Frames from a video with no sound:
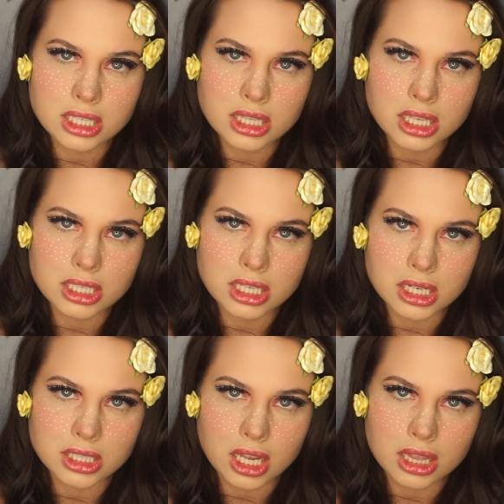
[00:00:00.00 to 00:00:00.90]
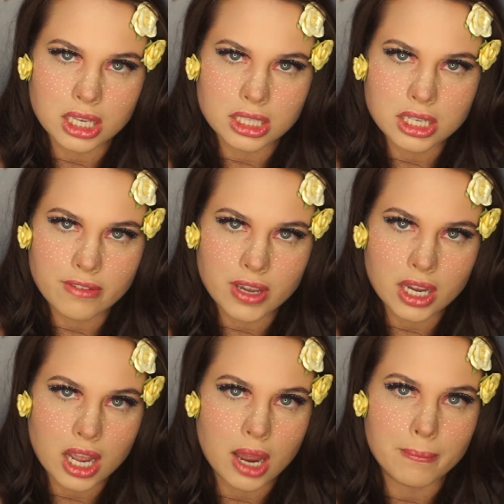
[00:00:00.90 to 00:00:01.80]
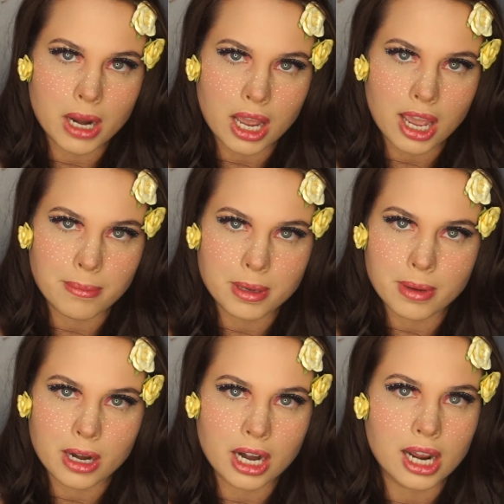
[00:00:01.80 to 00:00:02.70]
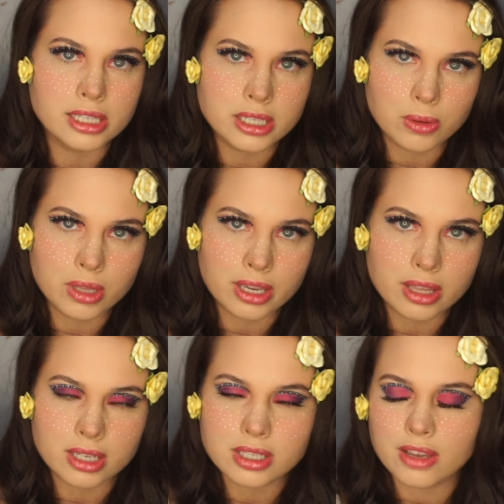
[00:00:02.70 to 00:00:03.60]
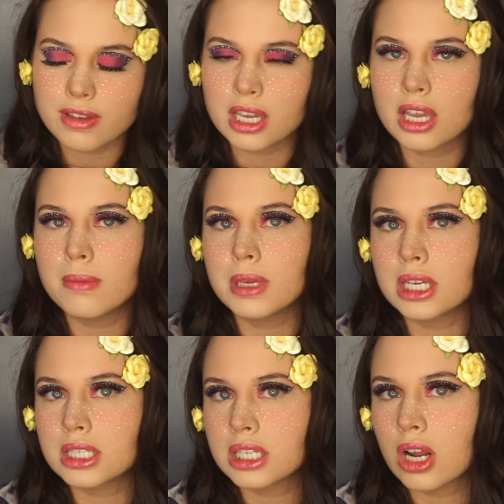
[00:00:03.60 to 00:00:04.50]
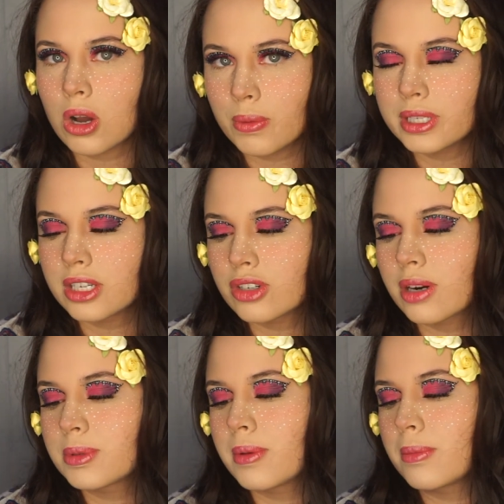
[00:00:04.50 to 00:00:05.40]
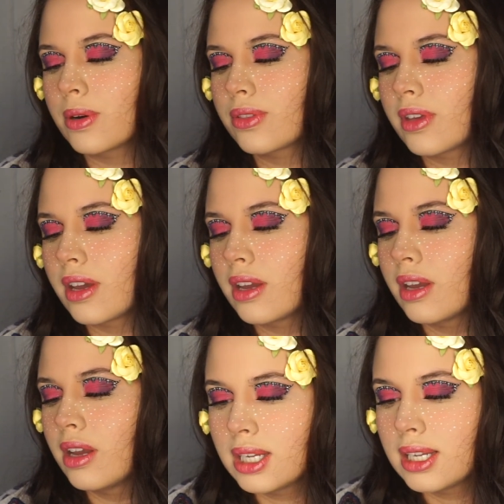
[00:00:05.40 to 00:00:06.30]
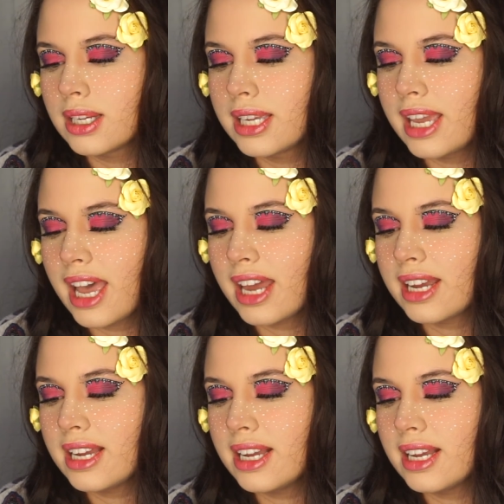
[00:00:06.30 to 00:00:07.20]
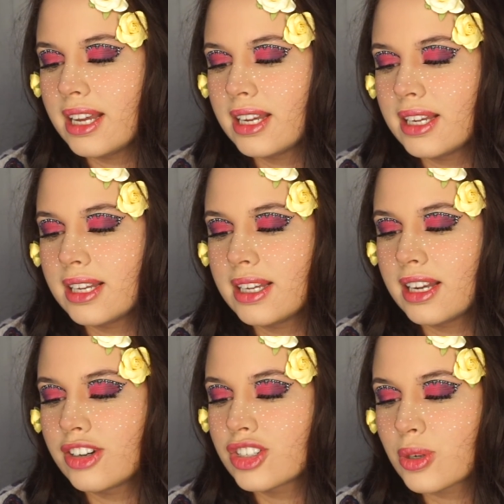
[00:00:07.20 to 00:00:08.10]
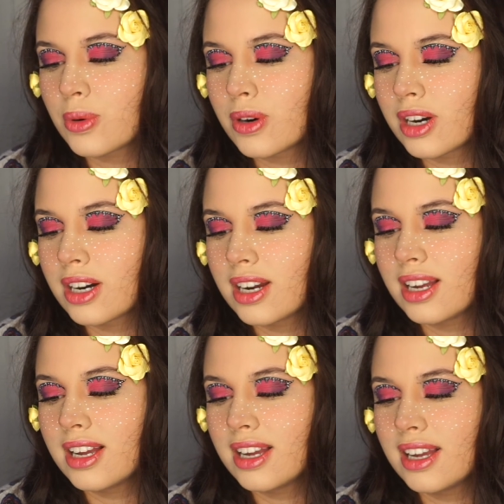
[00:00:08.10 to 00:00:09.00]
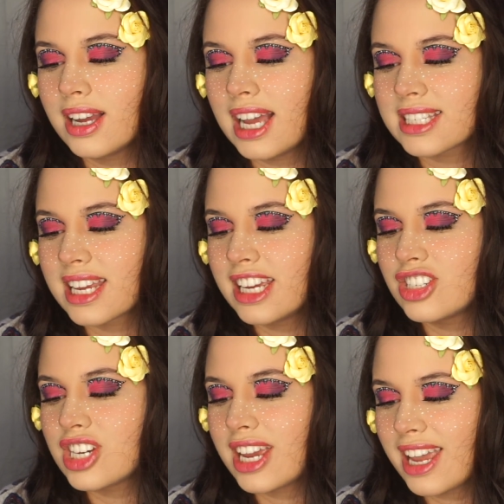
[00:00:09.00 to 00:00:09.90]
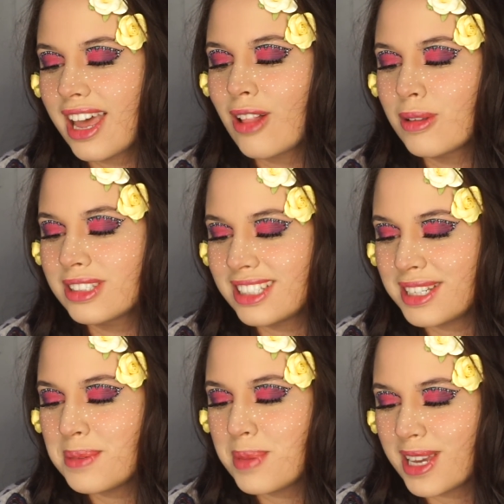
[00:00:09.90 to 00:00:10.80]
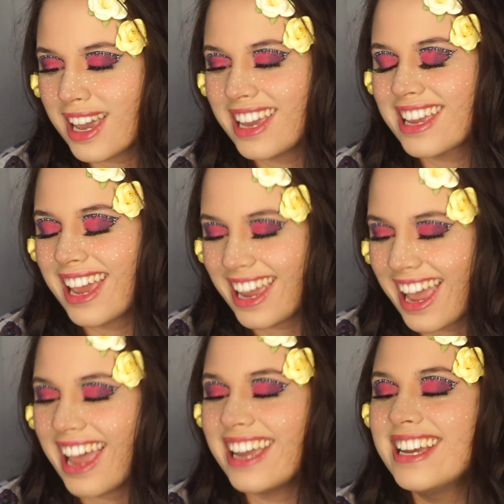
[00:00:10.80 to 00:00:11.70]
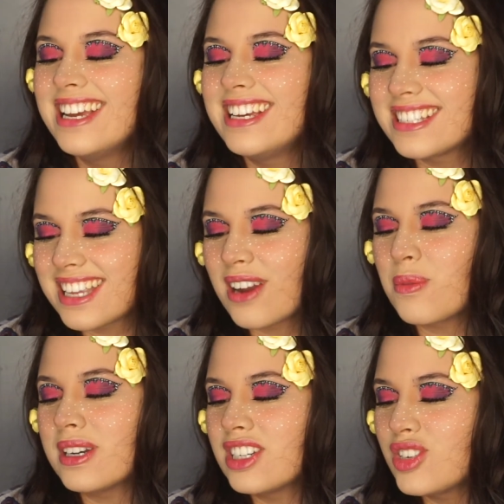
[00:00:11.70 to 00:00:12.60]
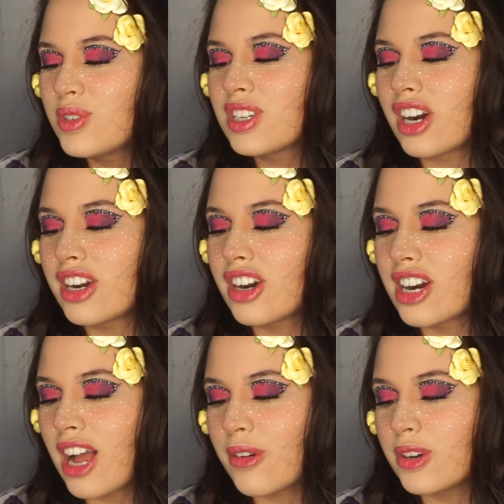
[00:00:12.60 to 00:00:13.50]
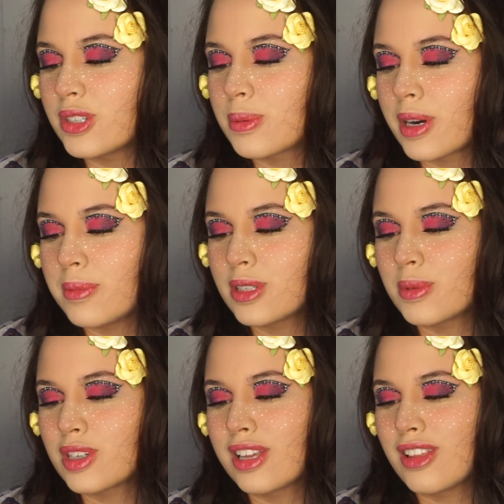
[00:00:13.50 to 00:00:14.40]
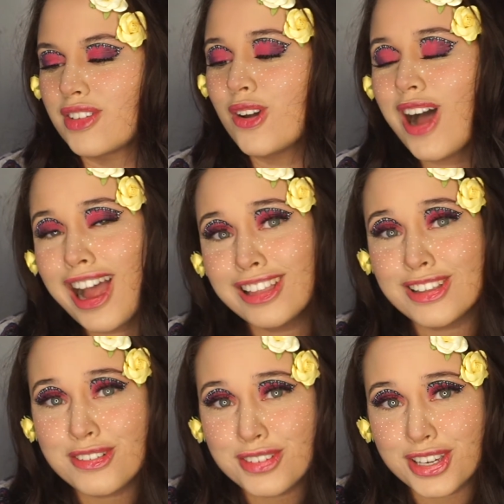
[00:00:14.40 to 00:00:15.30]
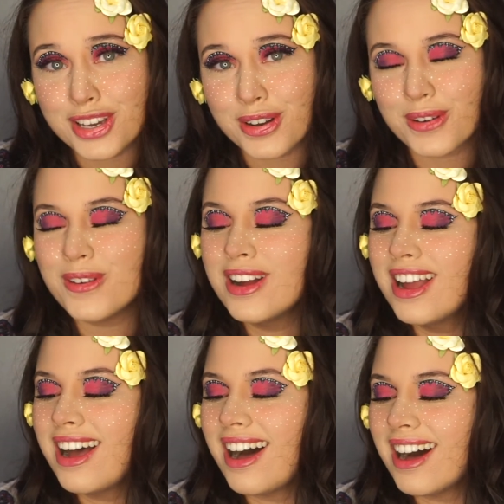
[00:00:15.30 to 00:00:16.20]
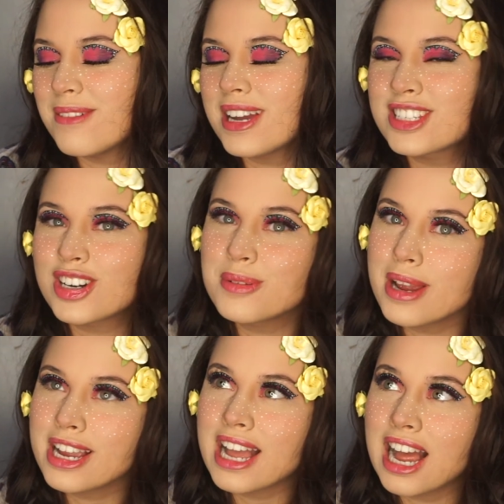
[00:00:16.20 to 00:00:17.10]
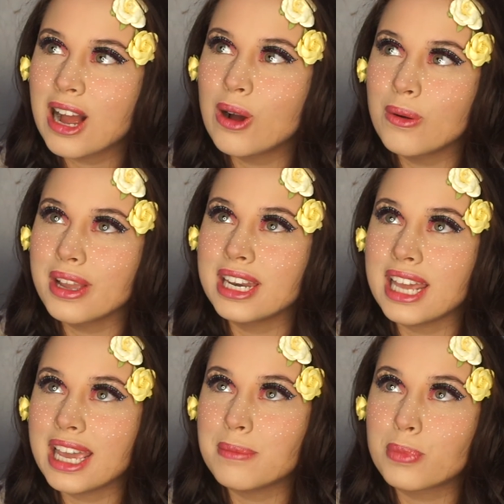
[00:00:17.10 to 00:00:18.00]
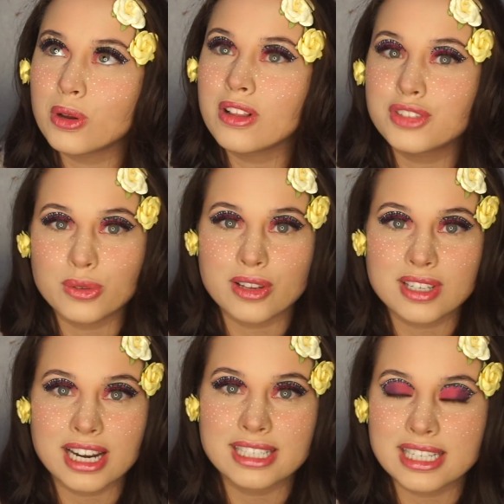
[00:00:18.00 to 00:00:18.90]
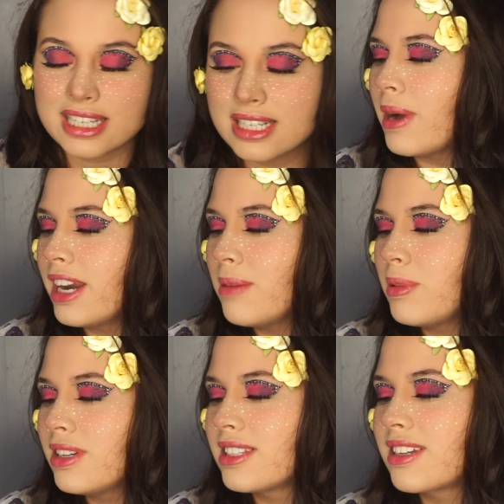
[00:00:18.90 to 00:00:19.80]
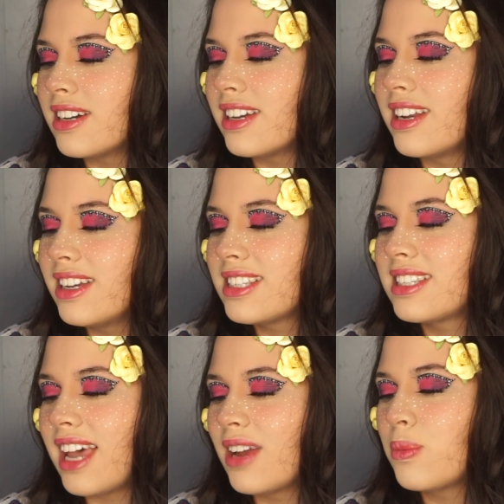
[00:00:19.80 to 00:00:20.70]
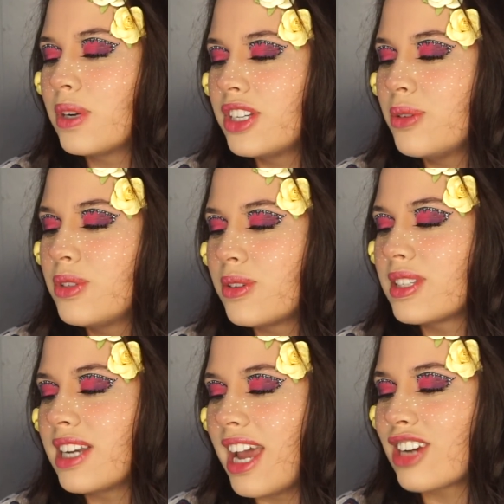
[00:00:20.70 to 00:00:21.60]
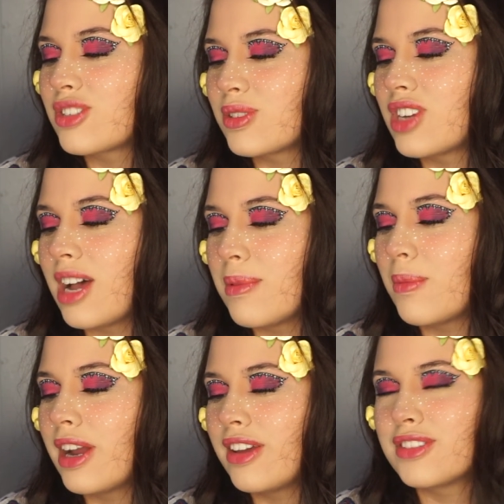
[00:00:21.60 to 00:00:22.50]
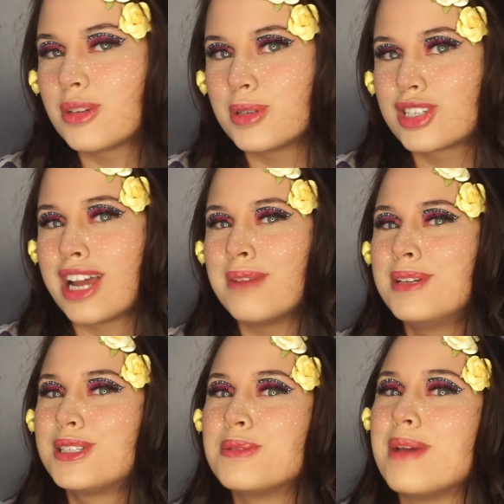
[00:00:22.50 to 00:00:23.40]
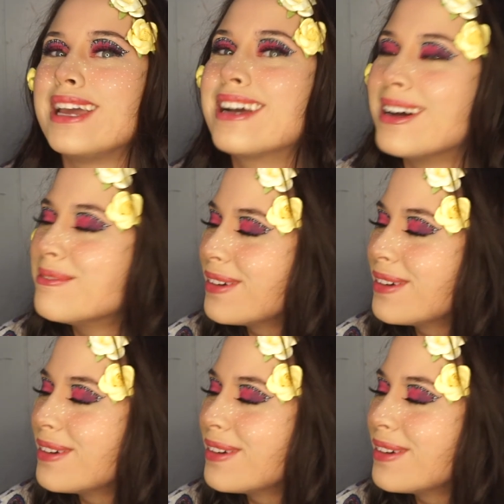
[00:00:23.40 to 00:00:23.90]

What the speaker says: This year it's on Thanksgiving. I'm not happy about it. I don't like Thanksgiving because it always interrupts my birthday. Kata_SKJLDBAKA said, when did you start your account? You're inspiring me so much and I love you. I love you. I started my account in April of 2019. Pineapple is Good said, what do you do as an actual job and why do you have so much time to do makeup?